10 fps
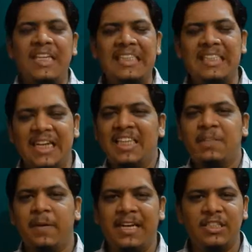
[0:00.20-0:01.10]
What is
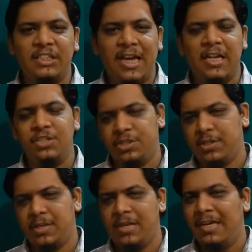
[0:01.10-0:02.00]
Rice Bucket Challenge?
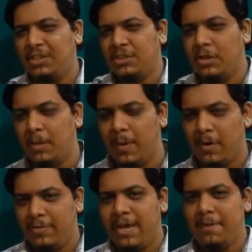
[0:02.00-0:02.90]
Let's know
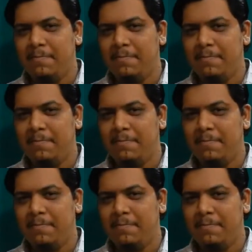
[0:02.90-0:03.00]
about